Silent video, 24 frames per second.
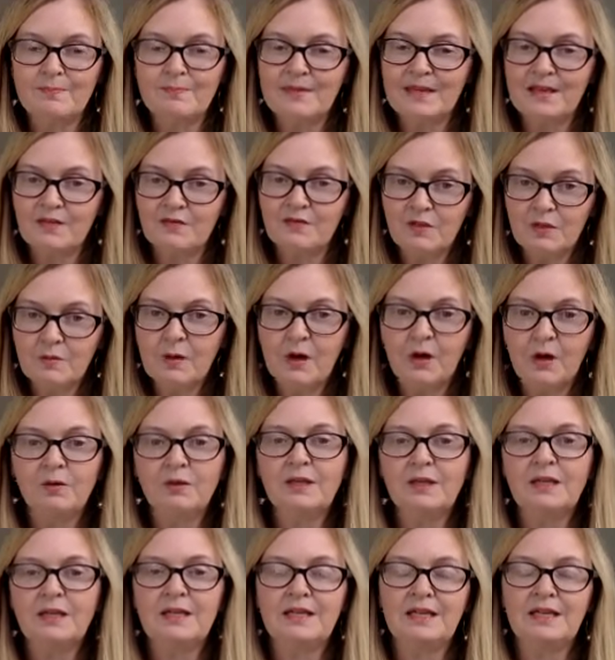If you
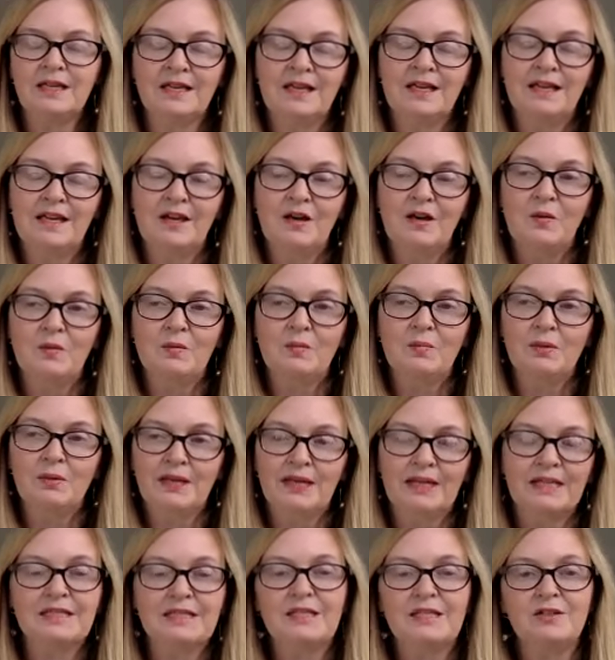only
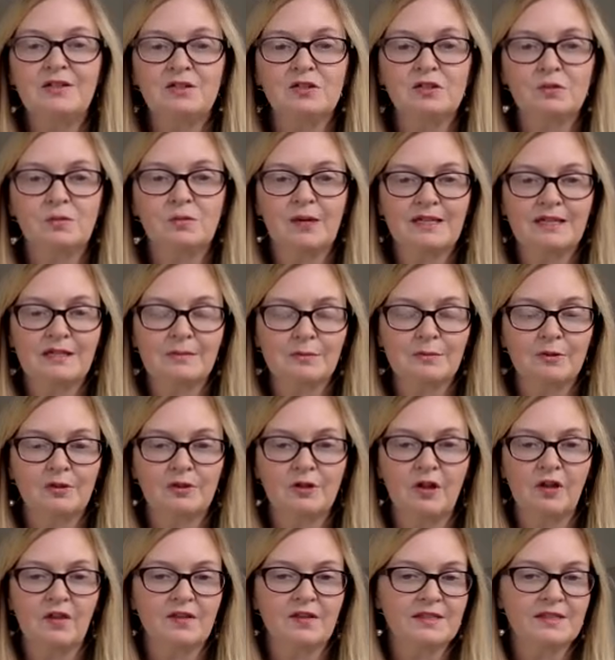plan to use your white
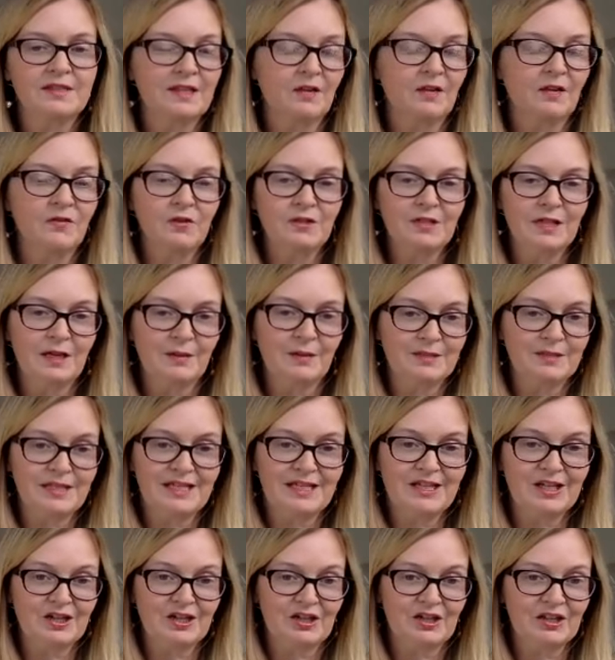tablecloths a few times a
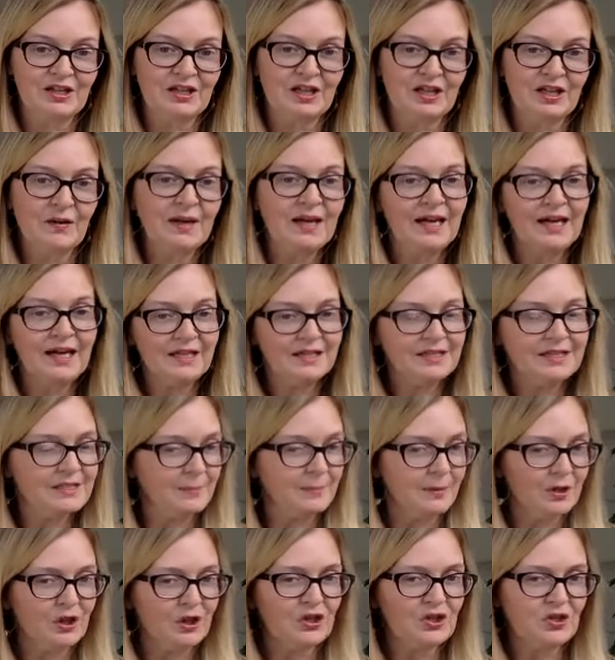year, then go ahead and
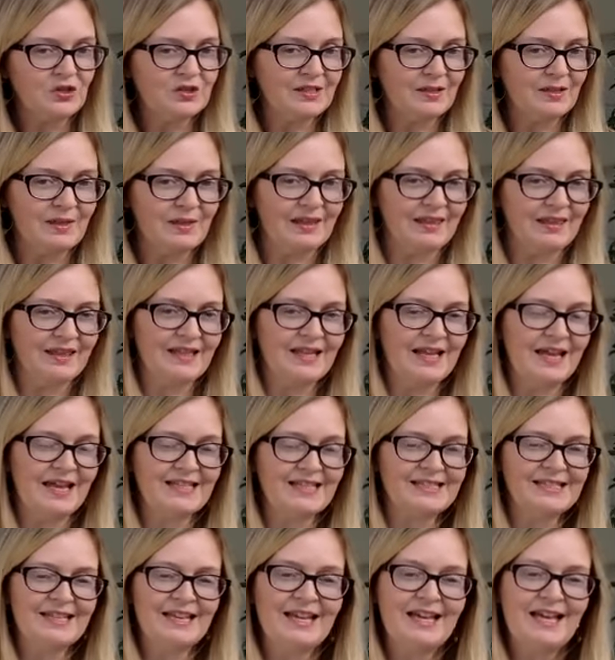splurge on something that has
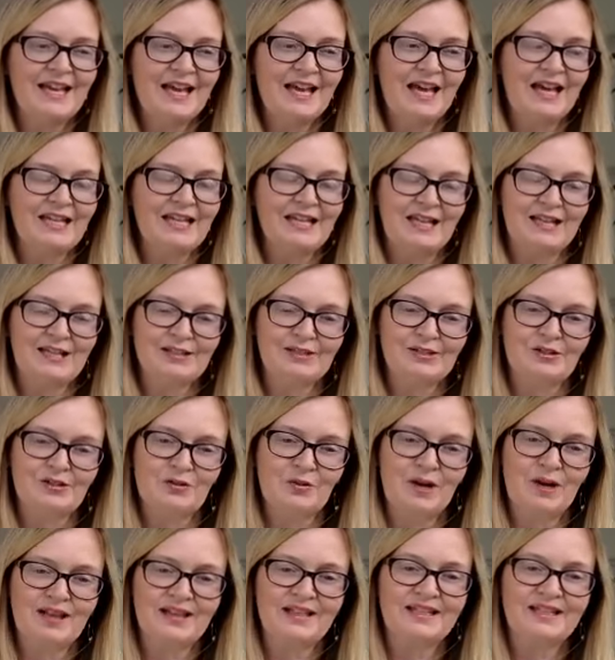a nicer
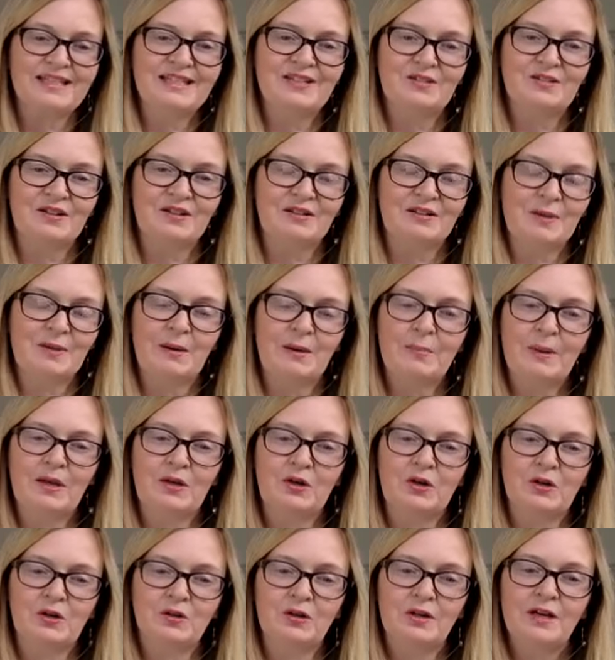quality or a
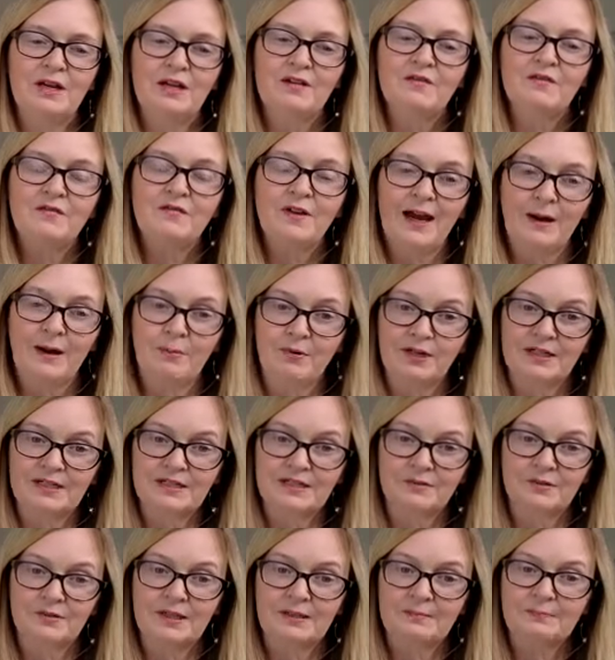better fabric
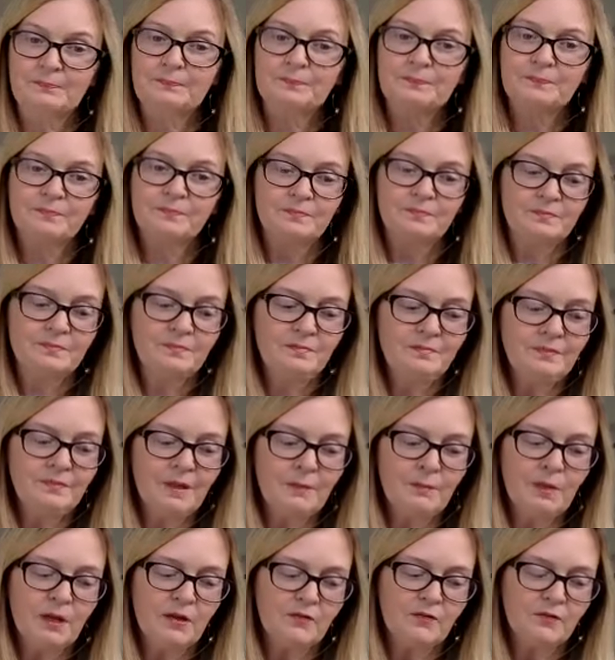to it.
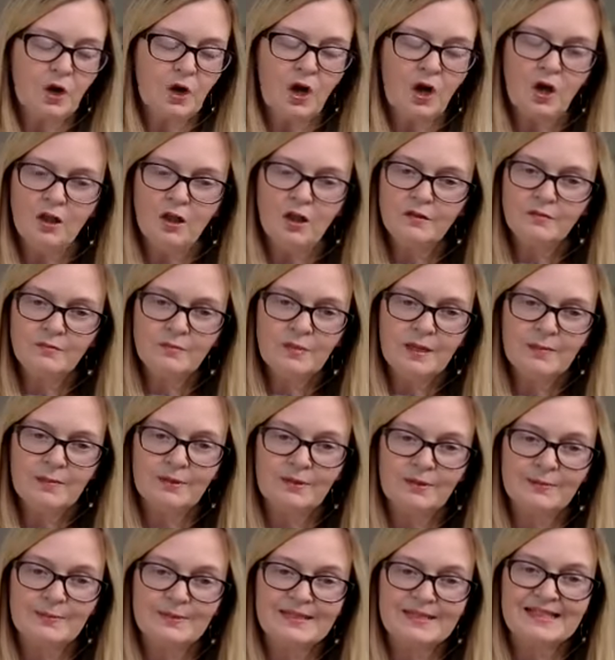But for all of my
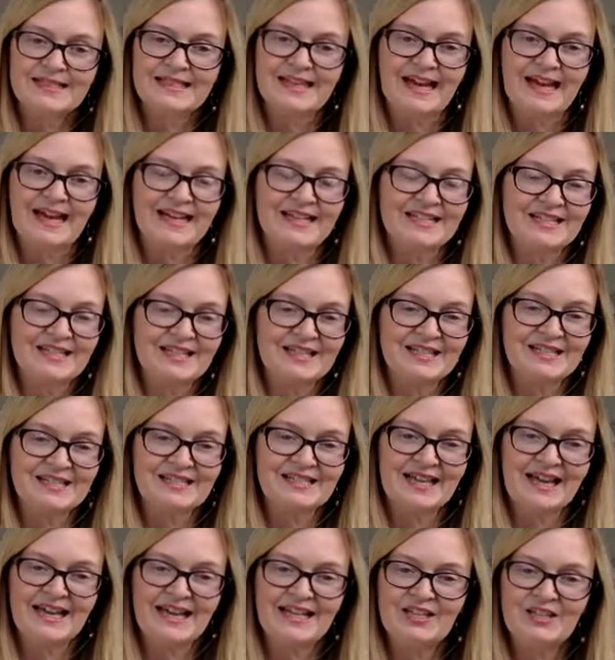purposes, I
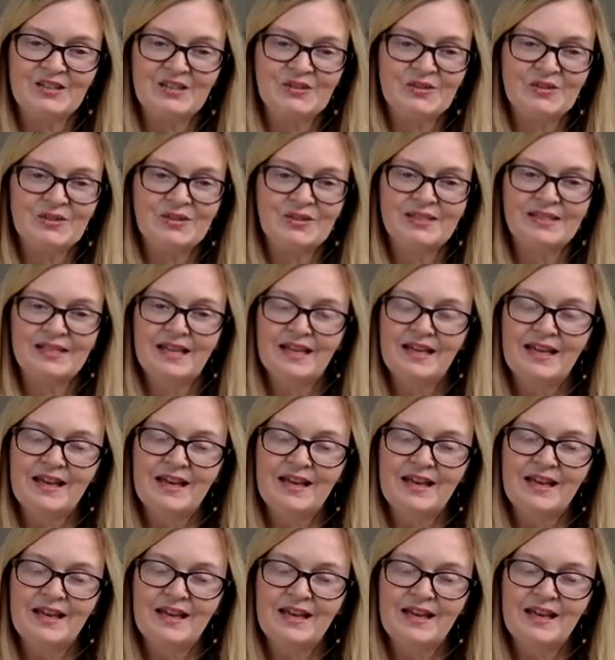use